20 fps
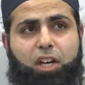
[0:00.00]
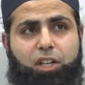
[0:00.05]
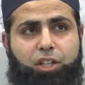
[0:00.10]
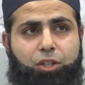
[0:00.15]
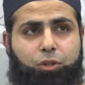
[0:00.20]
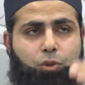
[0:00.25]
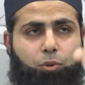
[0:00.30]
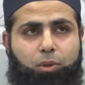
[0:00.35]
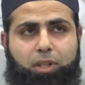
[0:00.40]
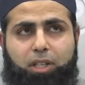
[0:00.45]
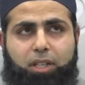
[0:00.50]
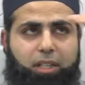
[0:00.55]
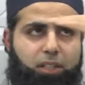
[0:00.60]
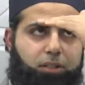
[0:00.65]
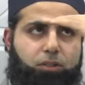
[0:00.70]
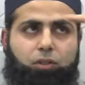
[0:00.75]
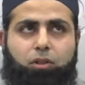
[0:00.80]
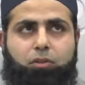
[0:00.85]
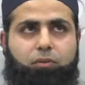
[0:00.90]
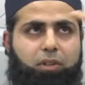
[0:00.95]
You don't want to
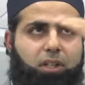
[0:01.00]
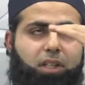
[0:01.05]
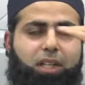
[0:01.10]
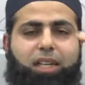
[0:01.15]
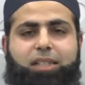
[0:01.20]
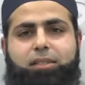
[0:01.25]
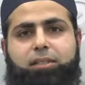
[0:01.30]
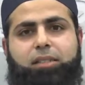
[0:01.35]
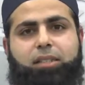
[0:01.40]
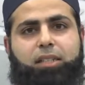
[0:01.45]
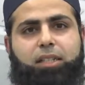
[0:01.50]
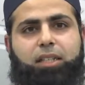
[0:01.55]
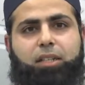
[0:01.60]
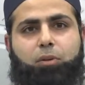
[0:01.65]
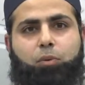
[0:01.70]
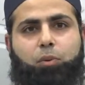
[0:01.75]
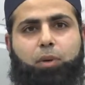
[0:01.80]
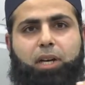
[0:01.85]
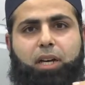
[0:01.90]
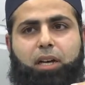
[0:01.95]
hit sort of a glass
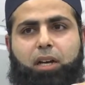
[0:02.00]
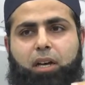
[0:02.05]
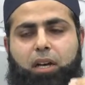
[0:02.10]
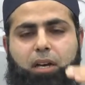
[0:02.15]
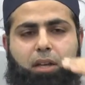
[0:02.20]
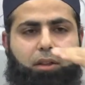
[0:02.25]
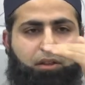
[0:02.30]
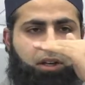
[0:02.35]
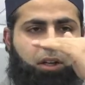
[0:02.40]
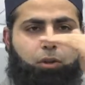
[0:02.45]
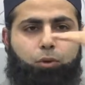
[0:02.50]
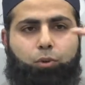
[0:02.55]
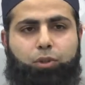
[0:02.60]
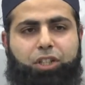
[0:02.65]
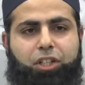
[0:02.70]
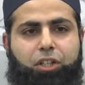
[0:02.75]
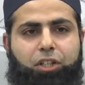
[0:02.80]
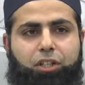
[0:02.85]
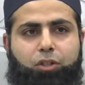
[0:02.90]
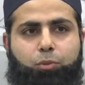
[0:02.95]
ceiling where they can
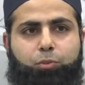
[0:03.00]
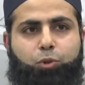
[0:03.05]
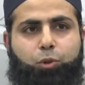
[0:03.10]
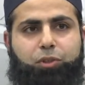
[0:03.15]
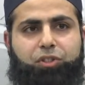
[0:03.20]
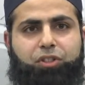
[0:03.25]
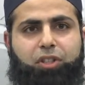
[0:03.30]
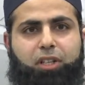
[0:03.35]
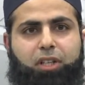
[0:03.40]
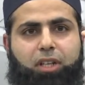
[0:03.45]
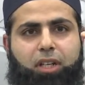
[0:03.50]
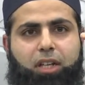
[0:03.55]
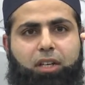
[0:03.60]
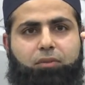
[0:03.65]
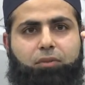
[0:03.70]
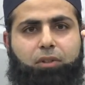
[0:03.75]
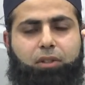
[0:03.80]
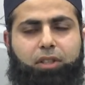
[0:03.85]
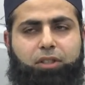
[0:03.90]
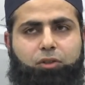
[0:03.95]
only learn up to a certain level.